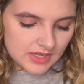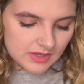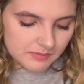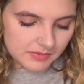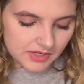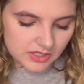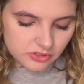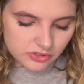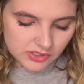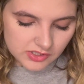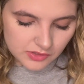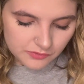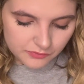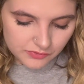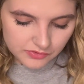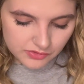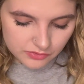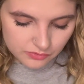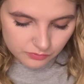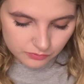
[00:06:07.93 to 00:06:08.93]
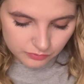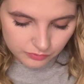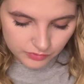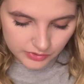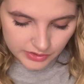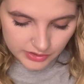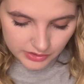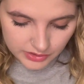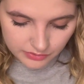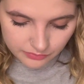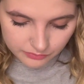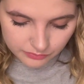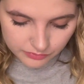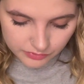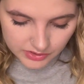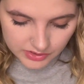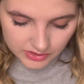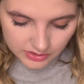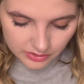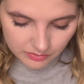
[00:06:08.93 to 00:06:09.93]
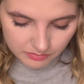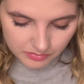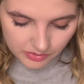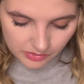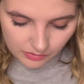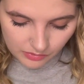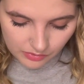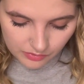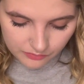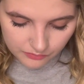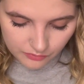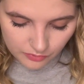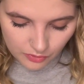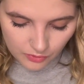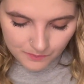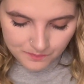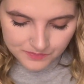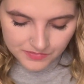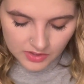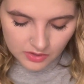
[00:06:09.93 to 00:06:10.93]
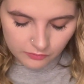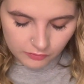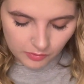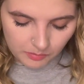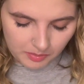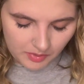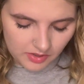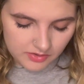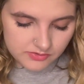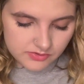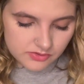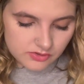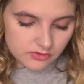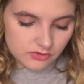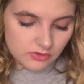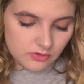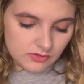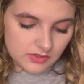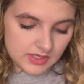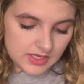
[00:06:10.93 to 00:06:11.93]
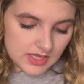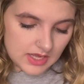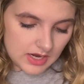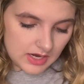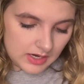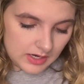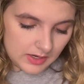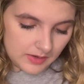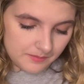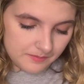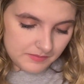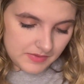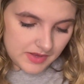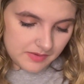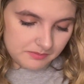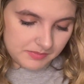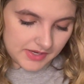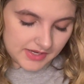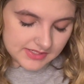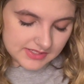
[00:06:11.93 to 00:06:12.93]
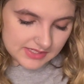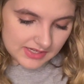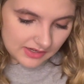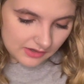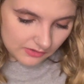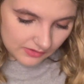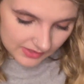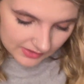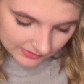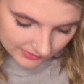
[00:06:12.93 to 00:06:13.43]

But I traded for this really, really beautiful Rapunzel um, in Pascal, like